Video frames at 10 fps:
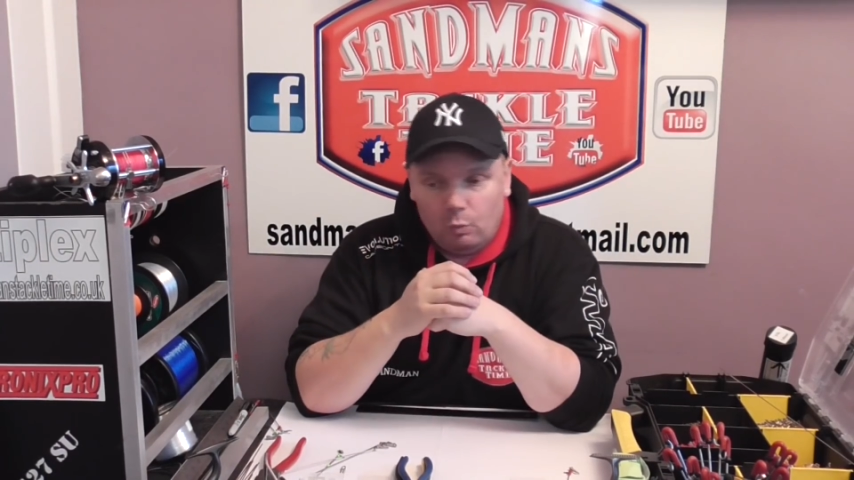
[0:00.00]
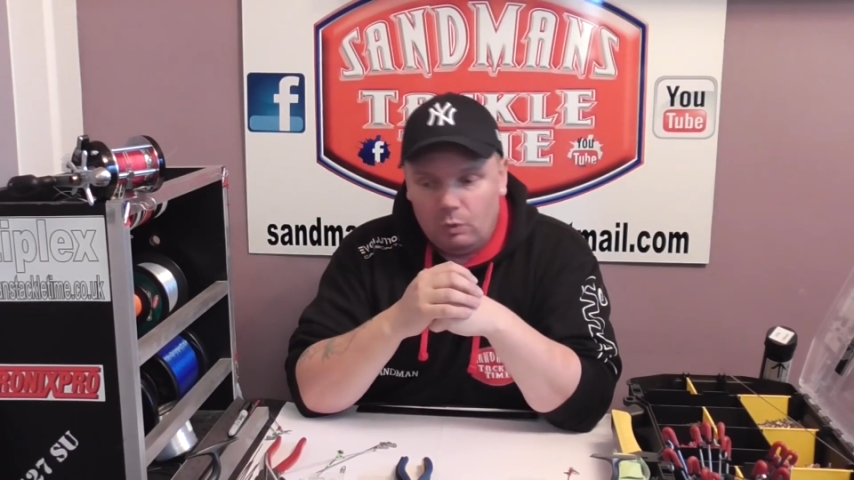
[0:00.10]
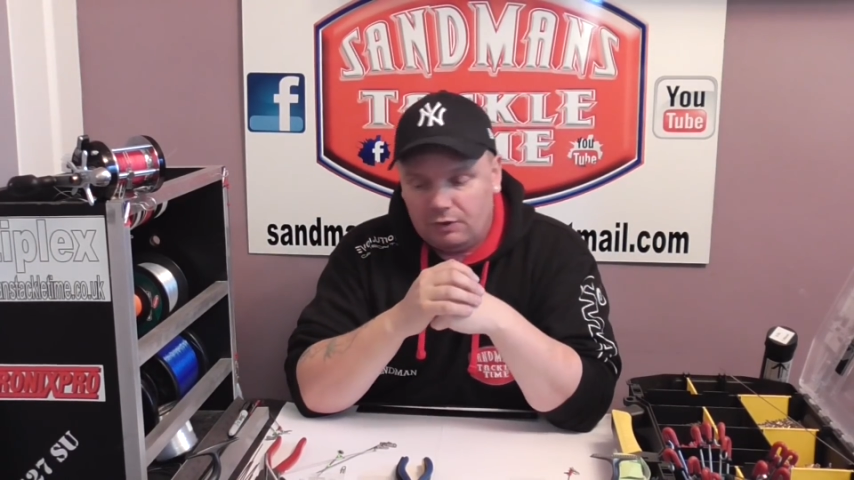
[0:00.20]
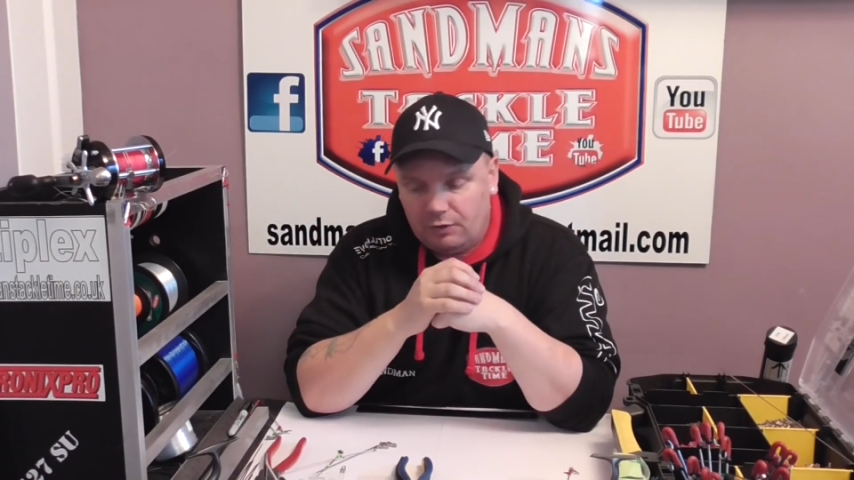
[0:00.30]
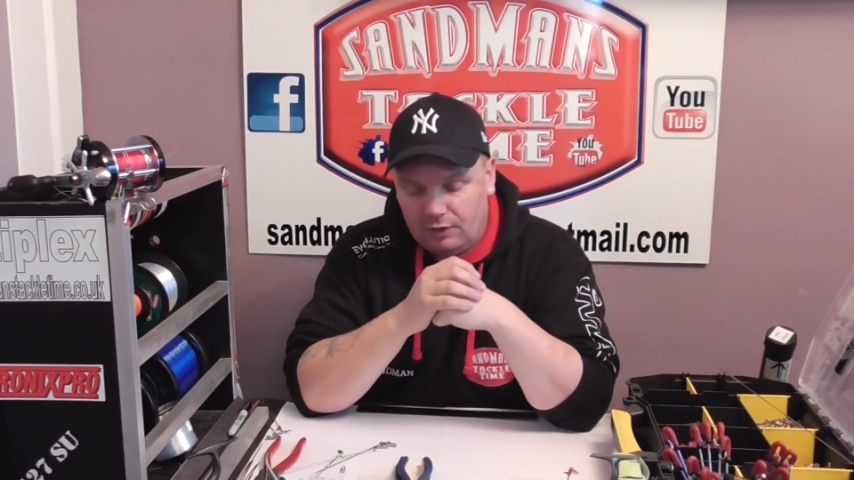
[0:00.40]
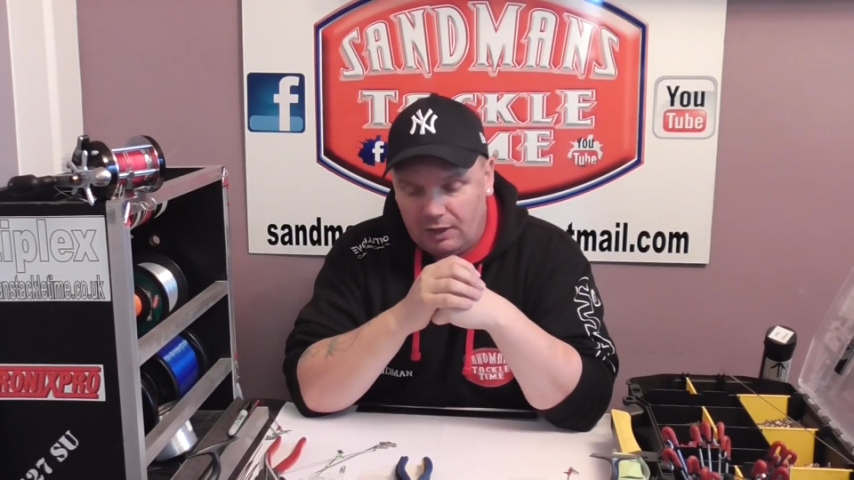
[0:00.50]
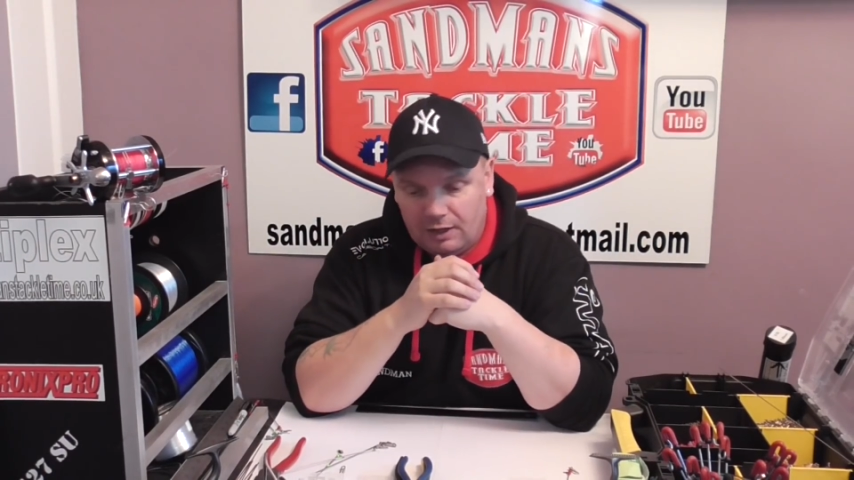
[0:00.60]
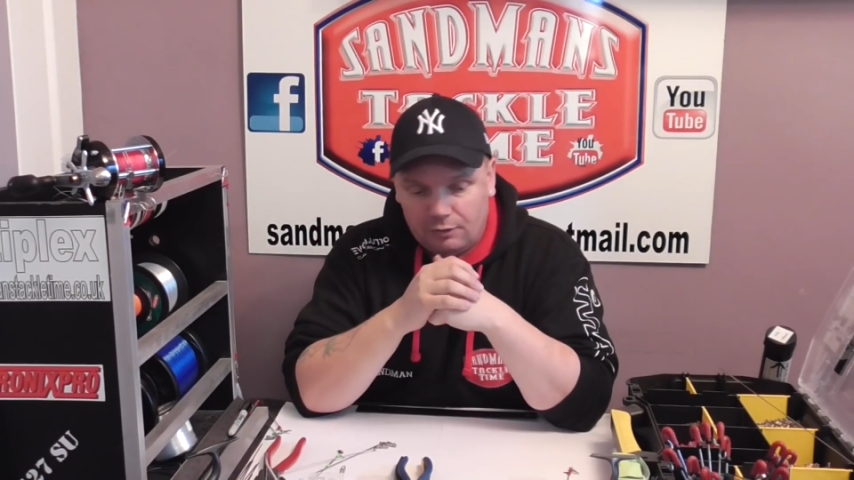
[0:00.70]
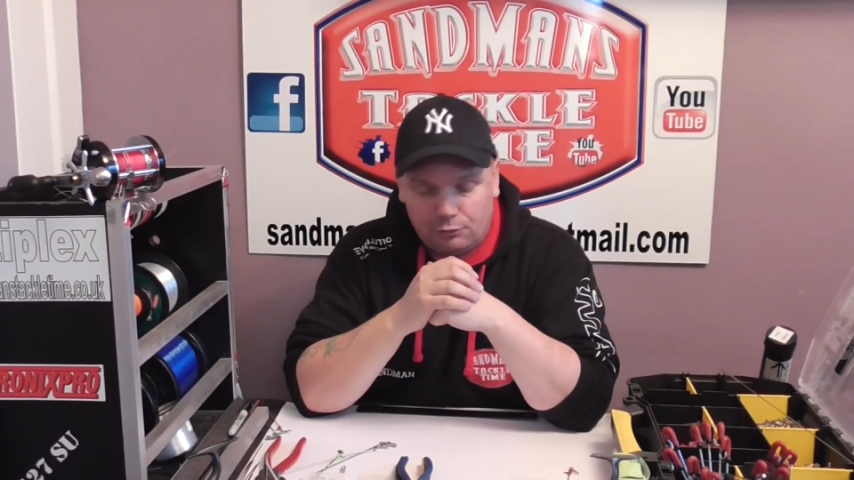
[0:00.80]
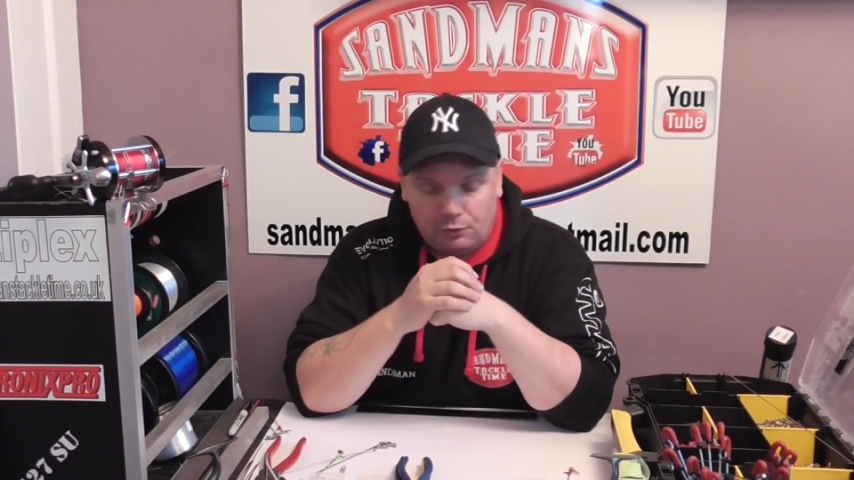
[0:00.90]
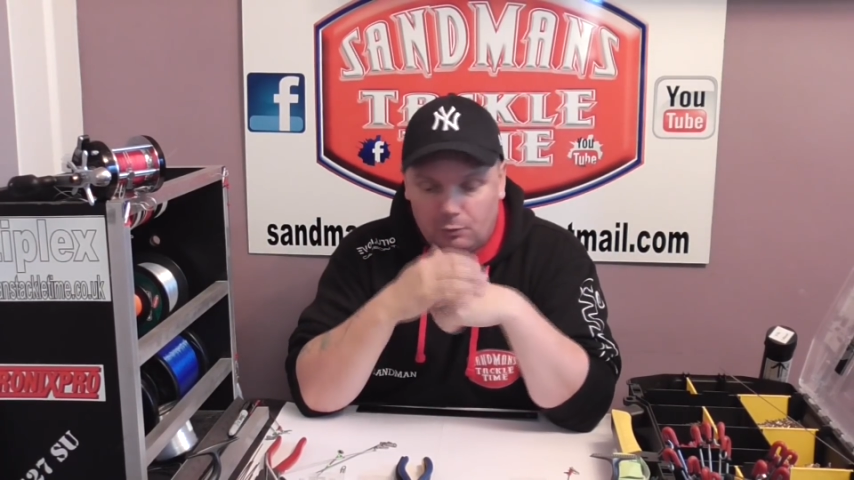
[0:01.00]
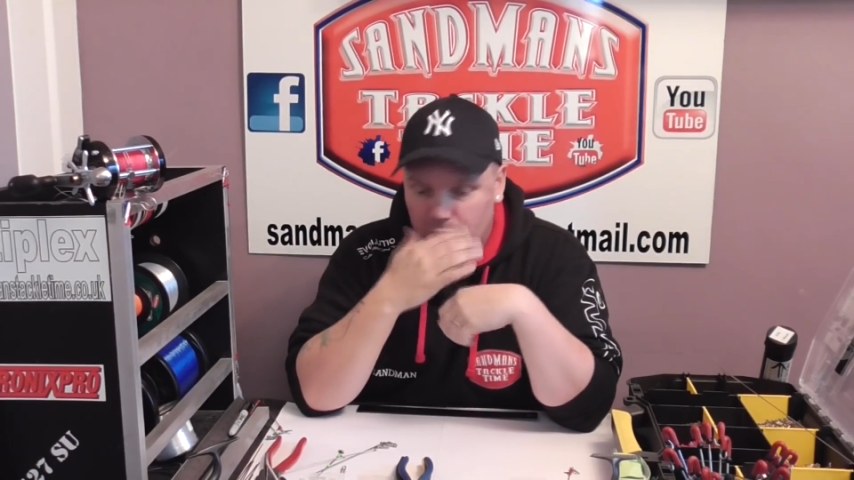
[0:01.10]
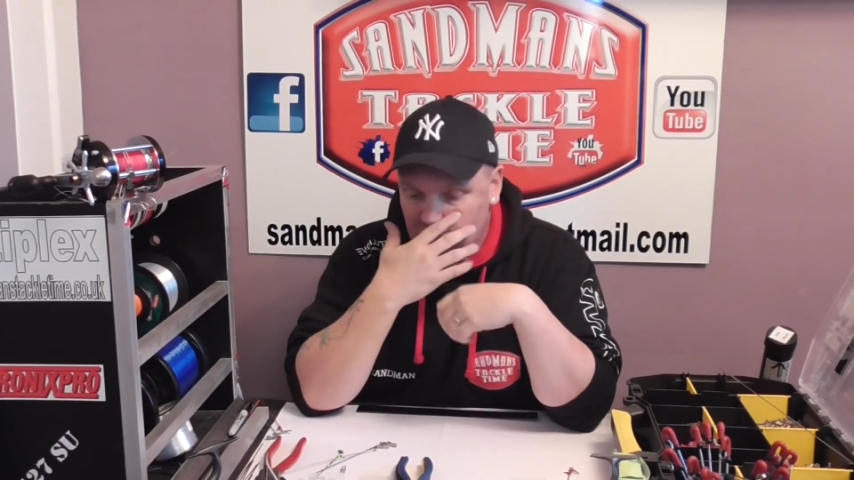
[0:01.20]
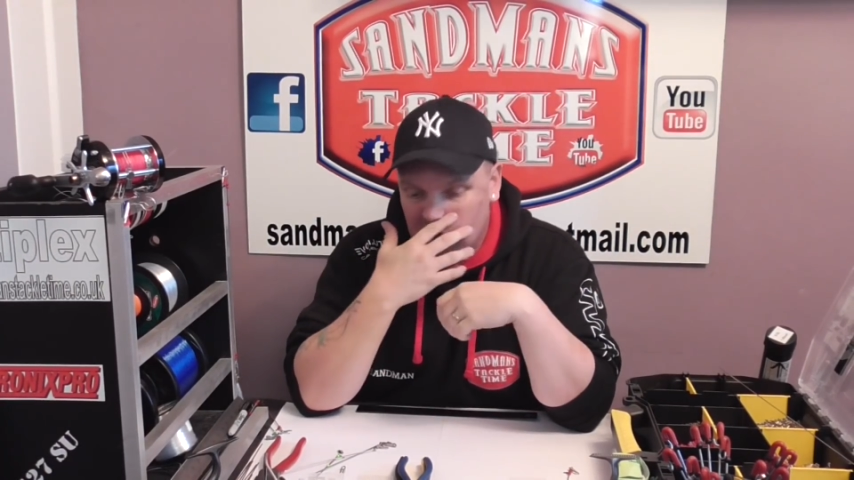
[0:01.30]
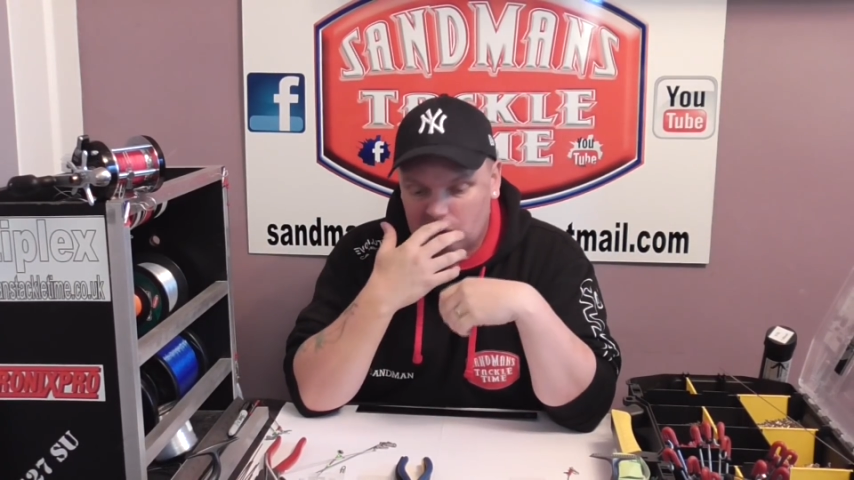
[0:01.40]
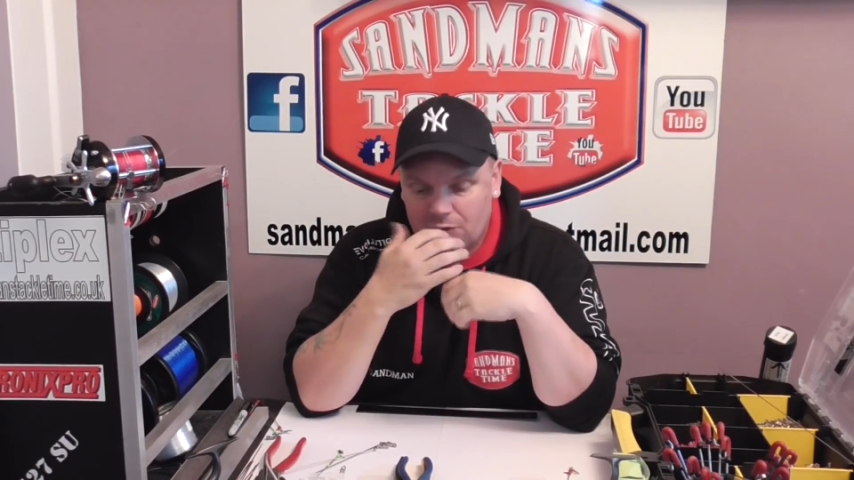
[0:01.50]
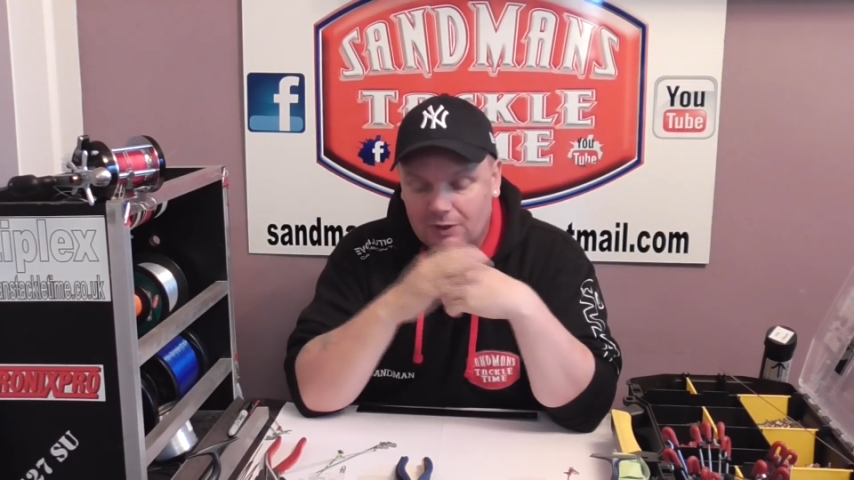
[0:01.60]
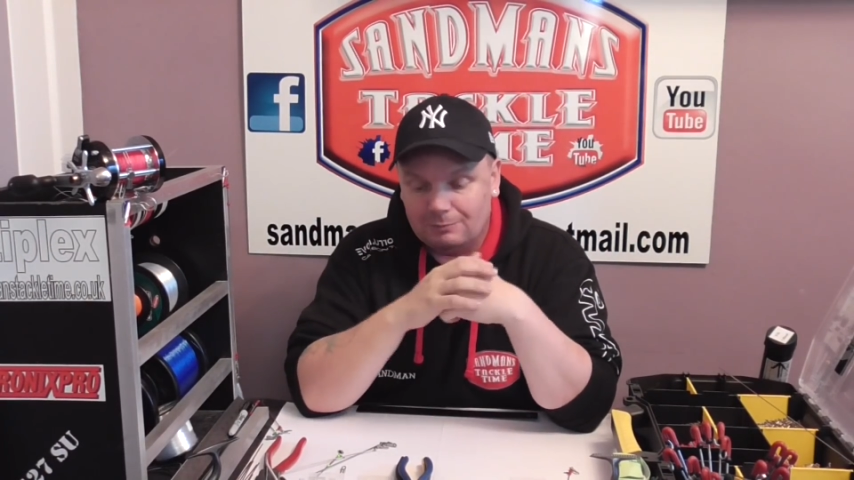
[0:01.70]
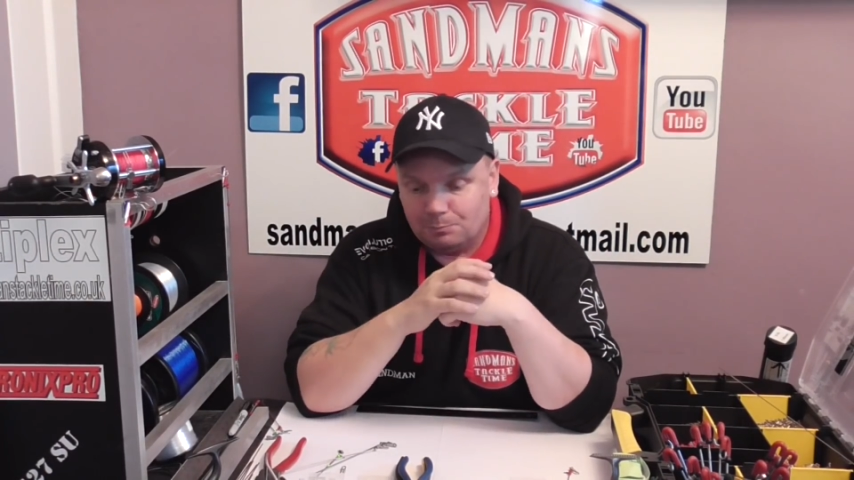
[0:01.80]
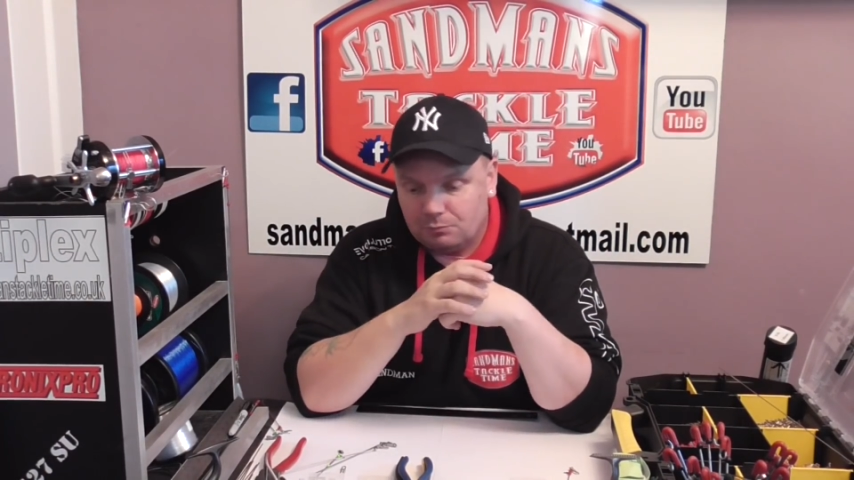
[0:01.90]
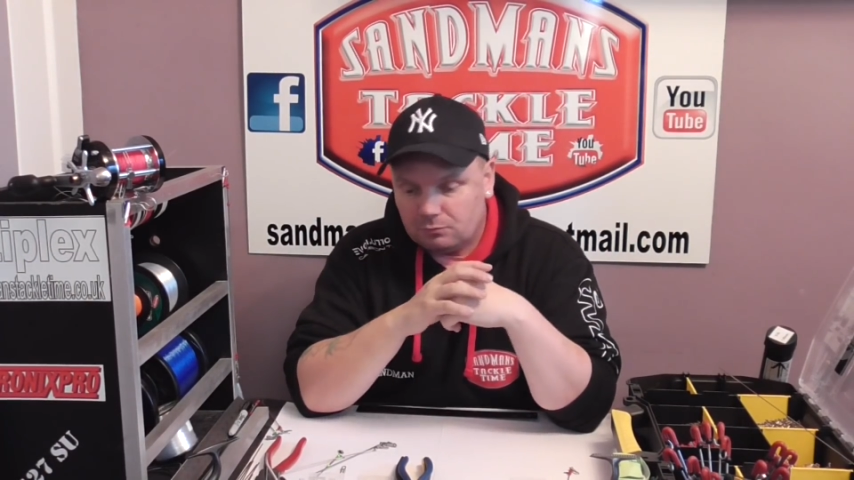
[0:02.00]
with the 316 grade.